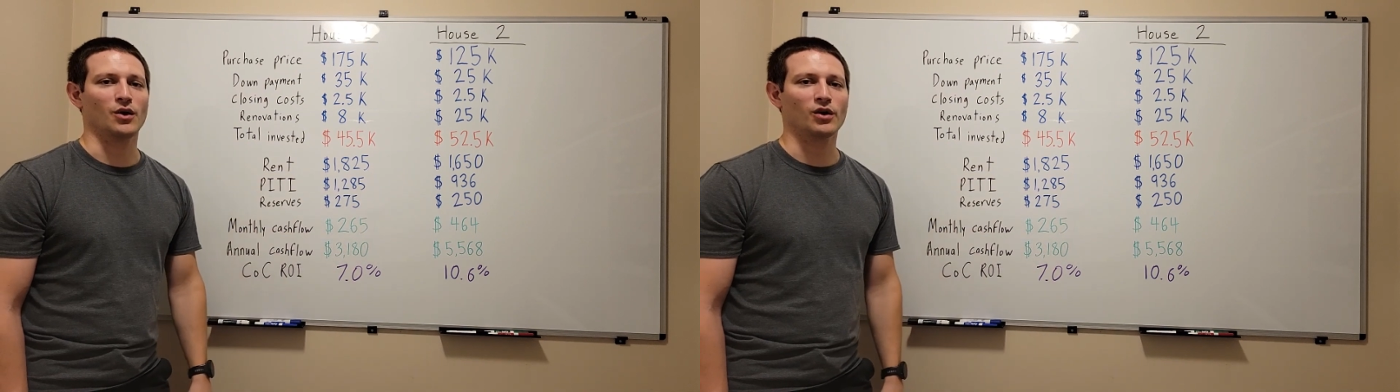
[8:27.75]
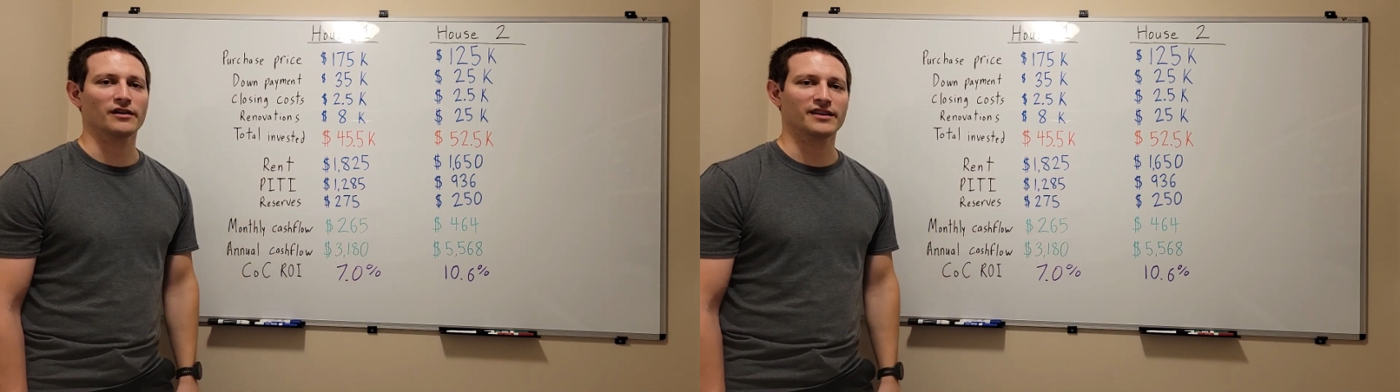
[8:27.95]

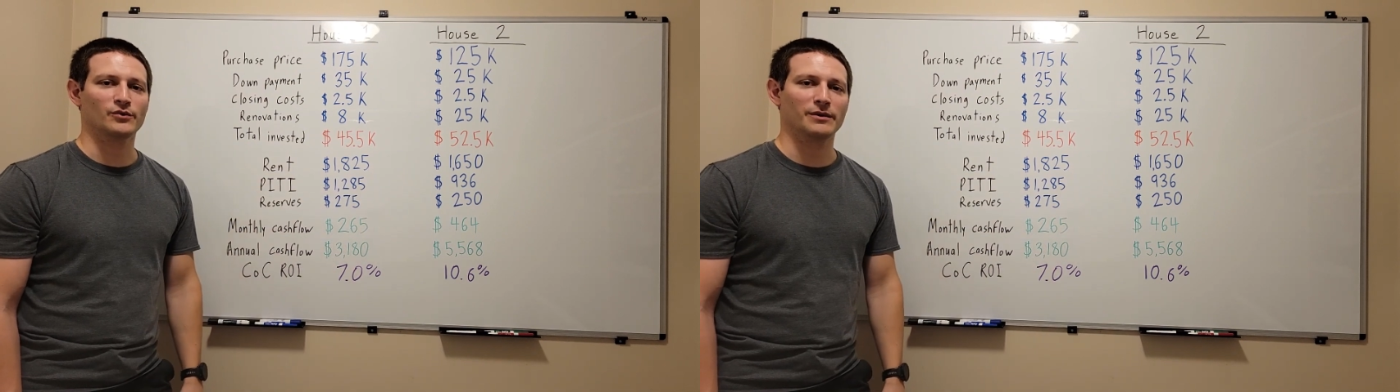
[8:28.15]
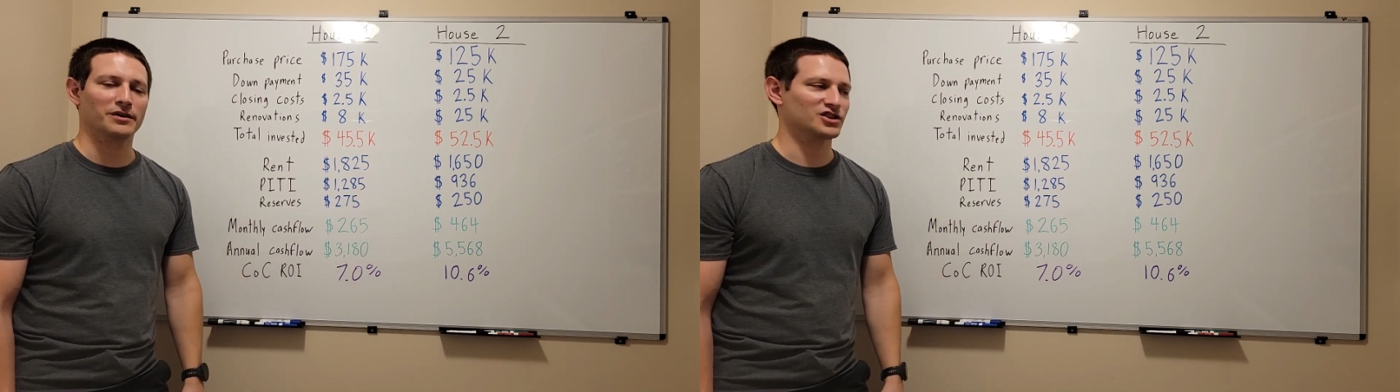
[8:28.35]
lower
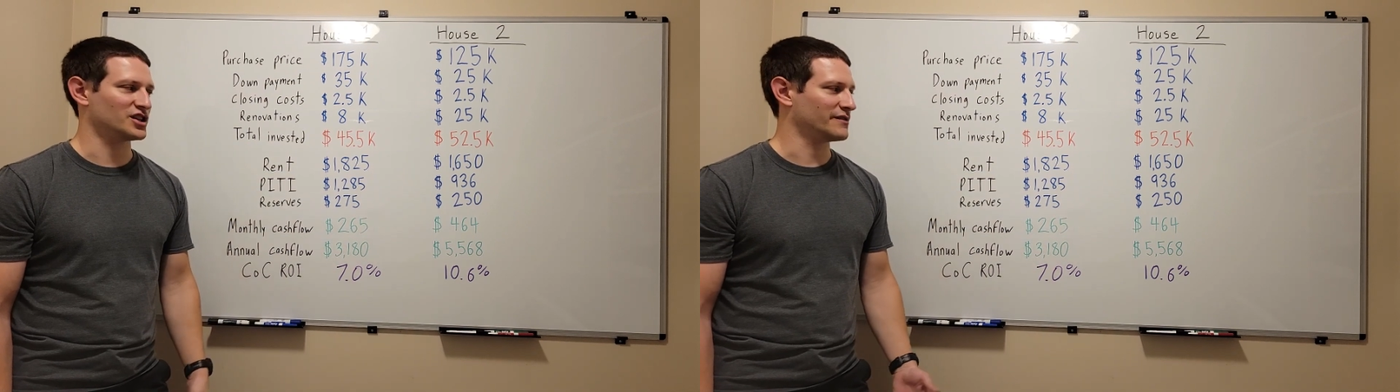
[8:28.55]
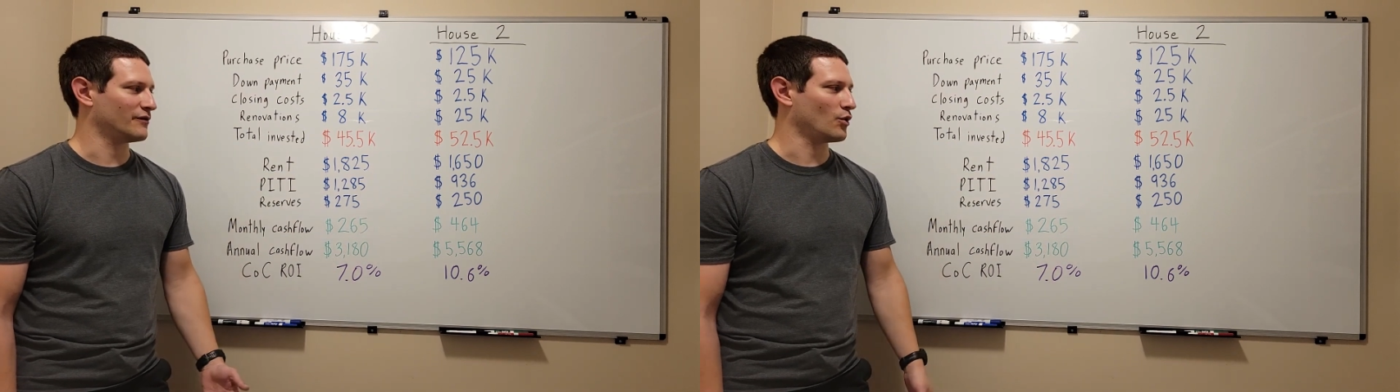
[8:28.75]
than we
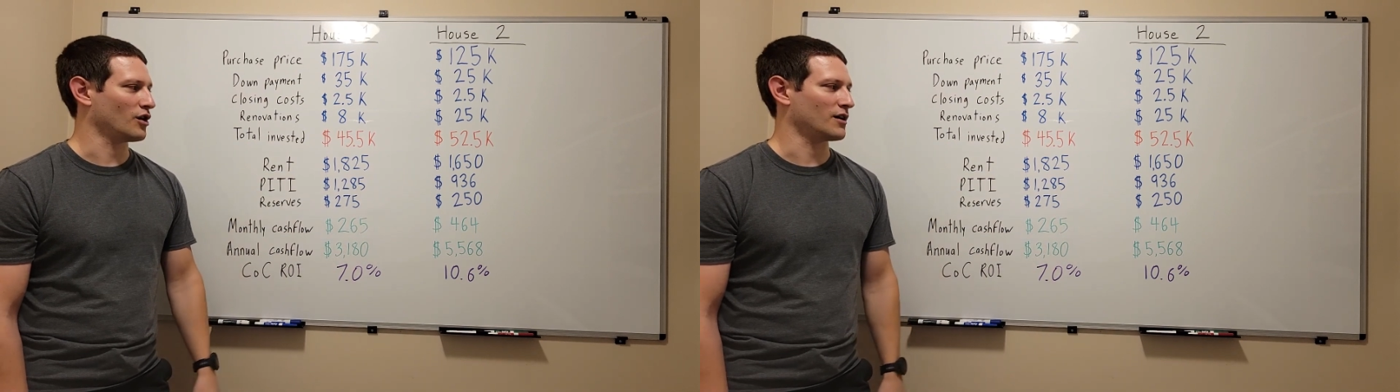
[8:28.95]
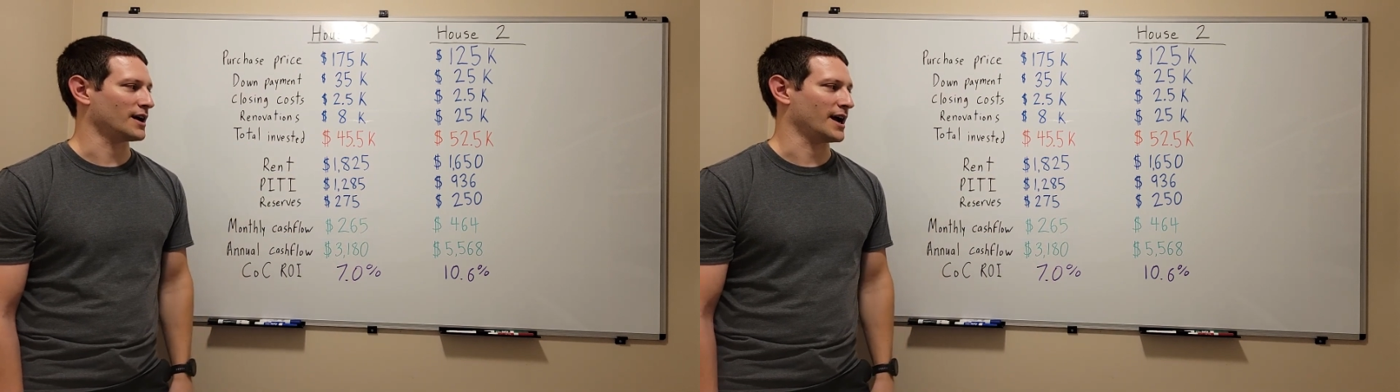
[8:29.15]
budgeted
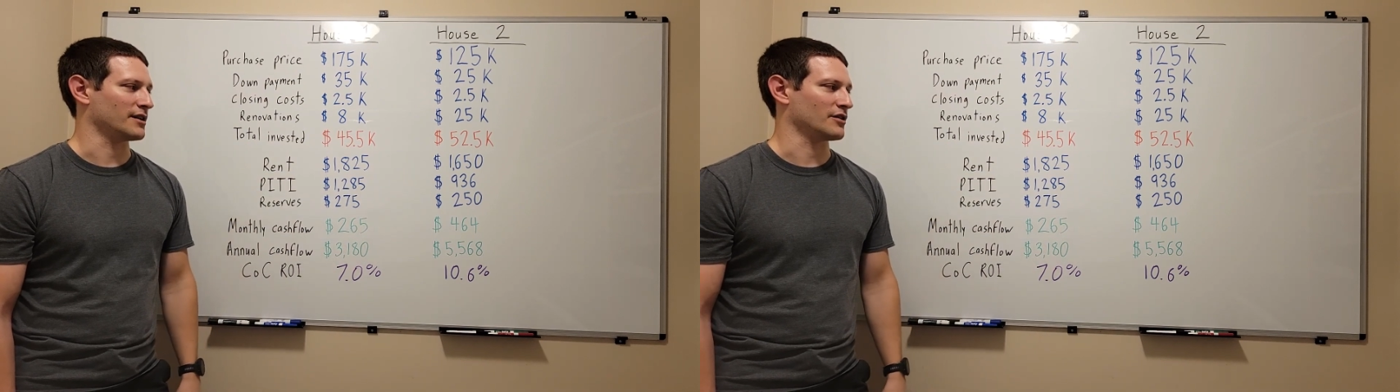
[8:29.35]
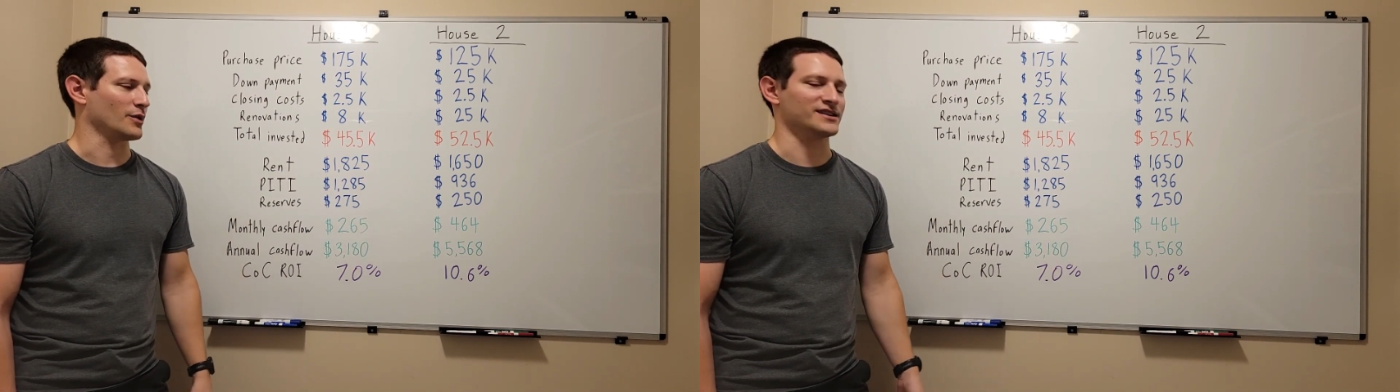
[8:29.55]
for,
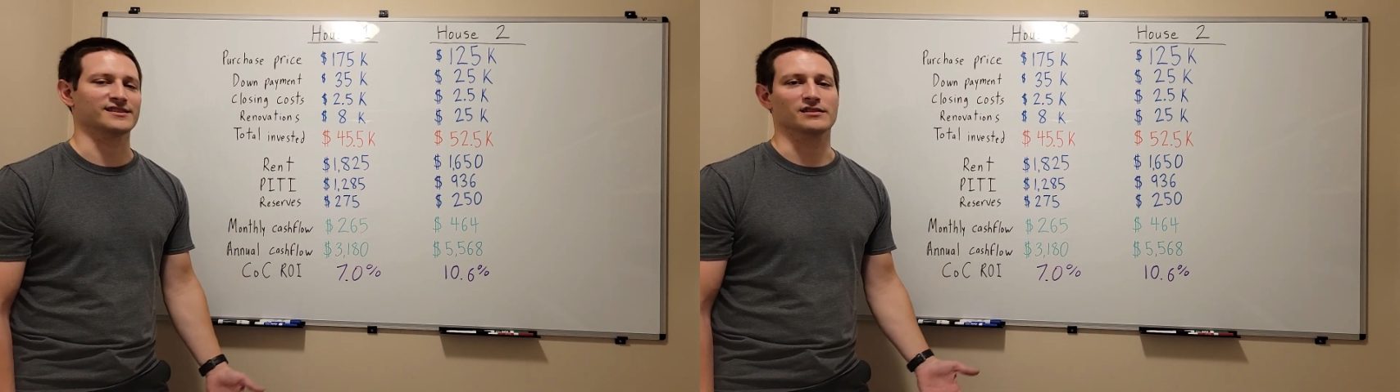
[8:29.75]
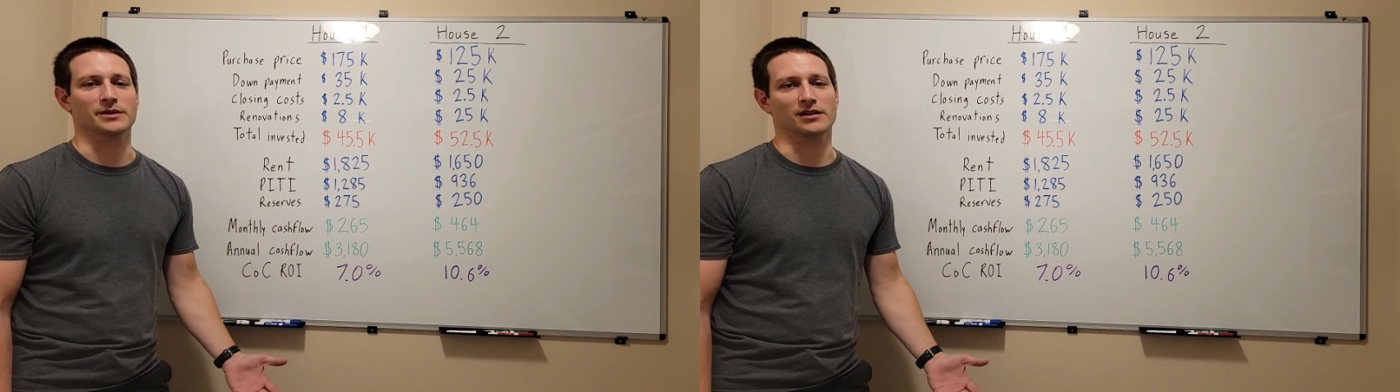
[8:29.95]
and the
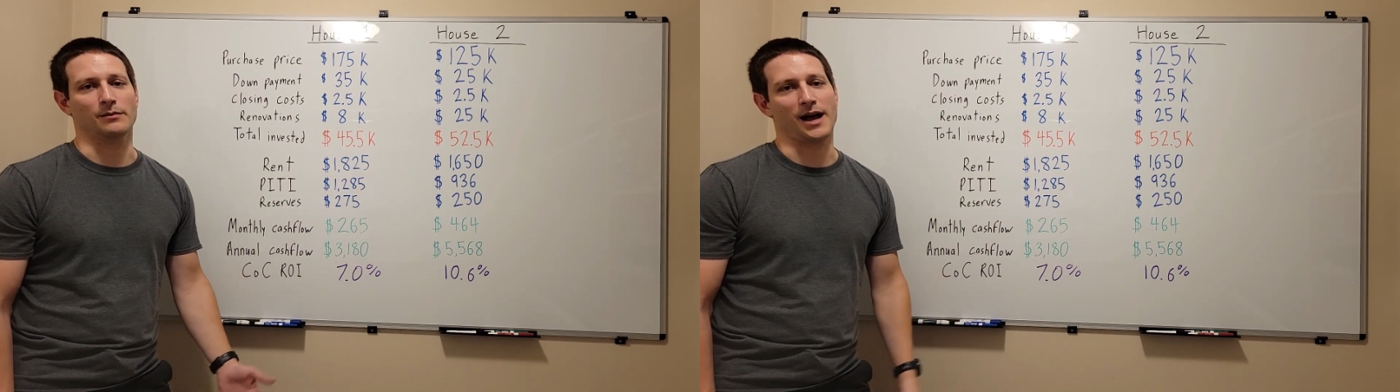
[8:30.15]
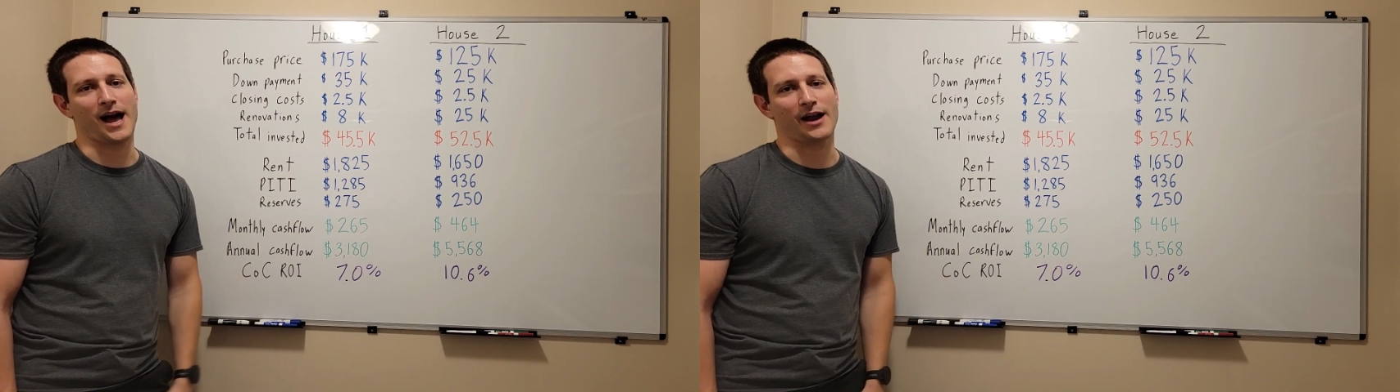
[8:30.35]
rent's going to be a
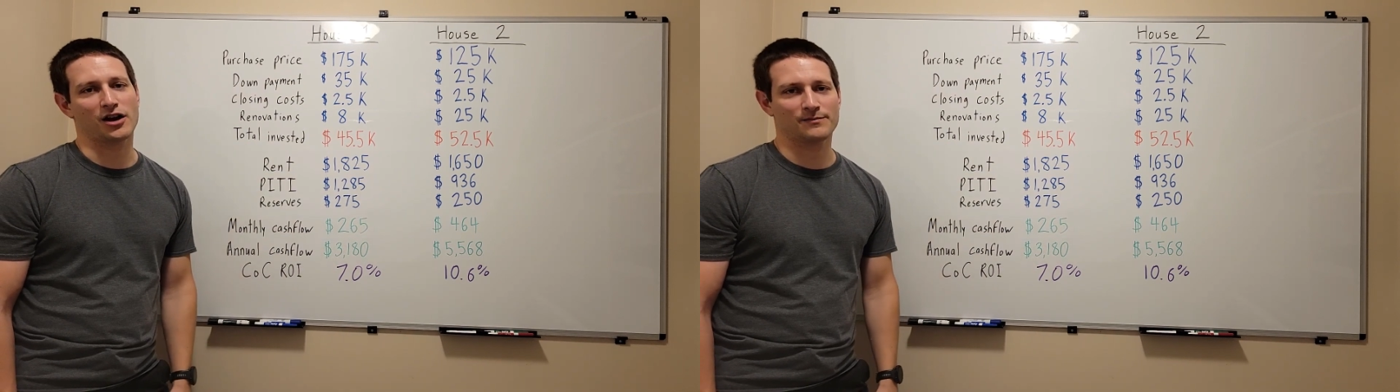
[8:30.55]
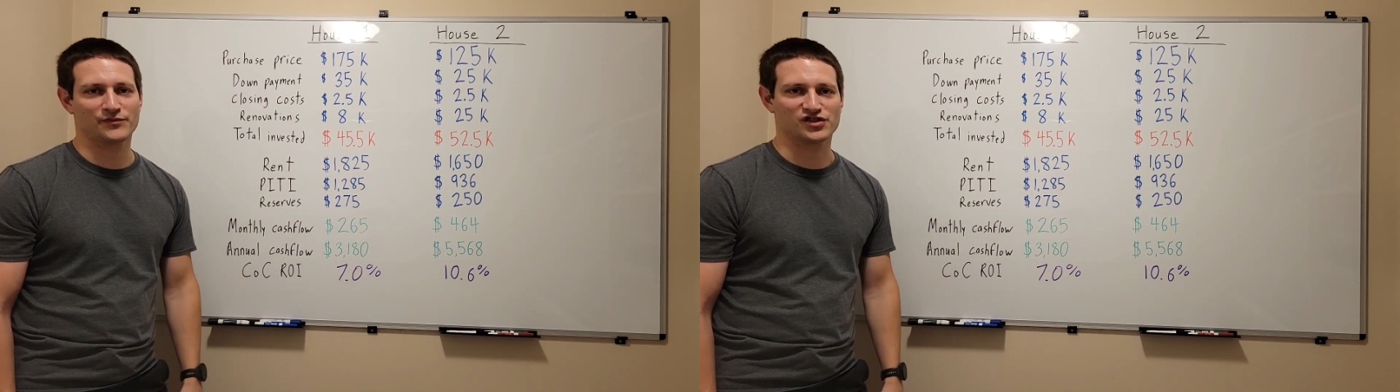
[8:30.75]
little bit higher.